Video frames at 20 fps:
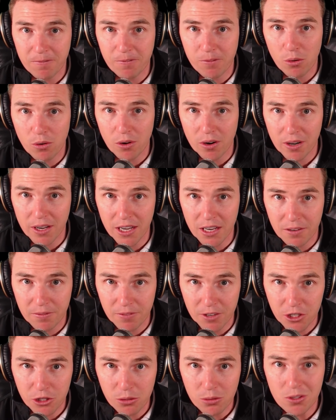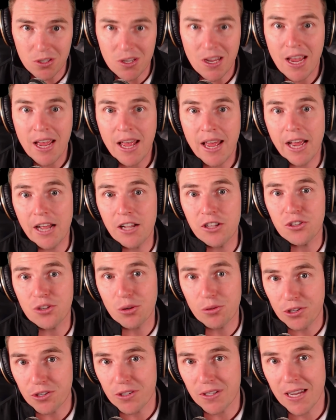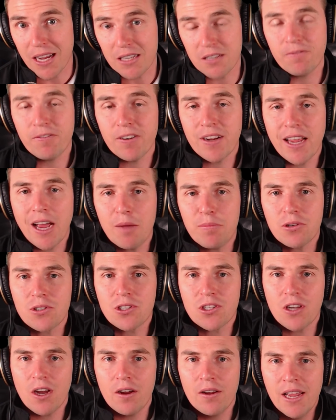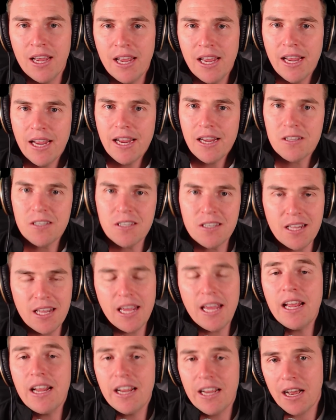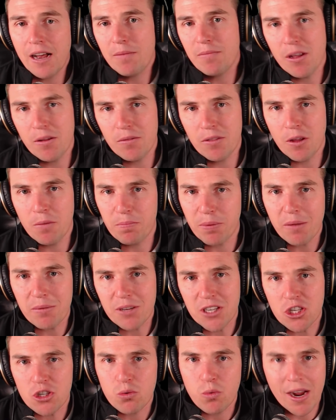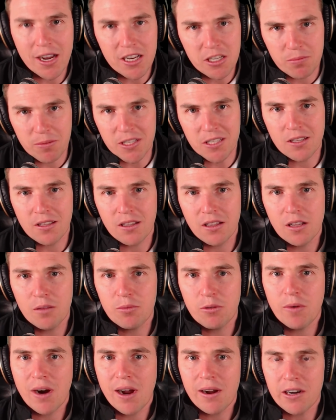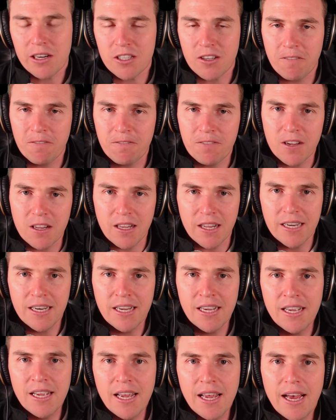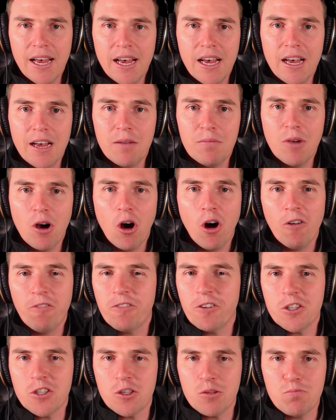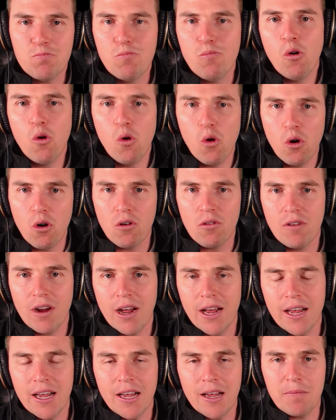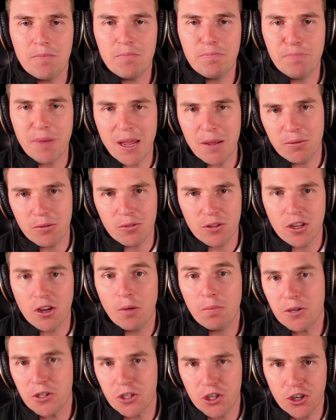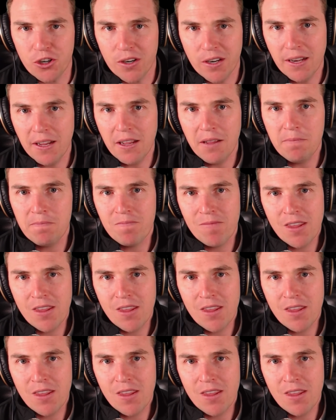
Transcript: for individuals and yes. 200,000 for couples. So it's the income that, that probably sways me to the Liberal one because I feel it um, offers more um, people the opportunity.